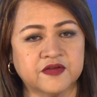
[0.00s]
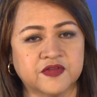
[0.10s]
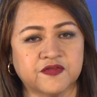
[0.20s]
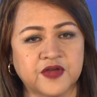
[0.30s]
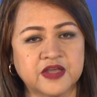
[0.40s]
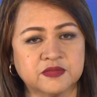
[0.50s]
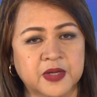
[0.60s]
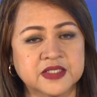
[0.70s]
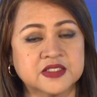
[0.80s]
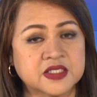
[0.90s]
of the
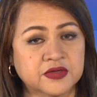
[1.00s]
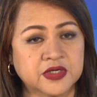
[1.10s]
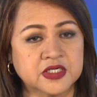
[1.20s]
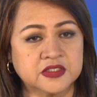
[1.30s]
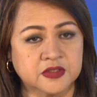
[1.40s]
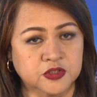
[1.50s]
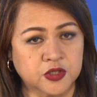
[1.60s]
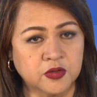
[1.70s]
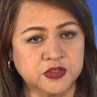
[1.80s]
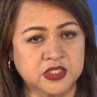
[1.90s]
faith-based series The
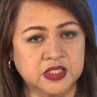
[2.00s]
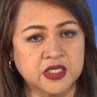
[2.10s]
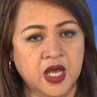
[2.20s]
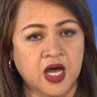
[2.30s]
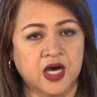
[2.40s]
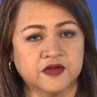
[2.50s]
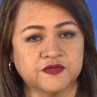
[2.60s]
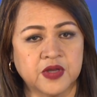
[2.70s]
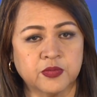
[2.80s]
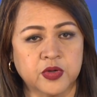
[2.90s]
Chosen on
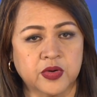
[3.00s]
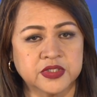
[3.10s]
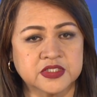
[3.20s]
February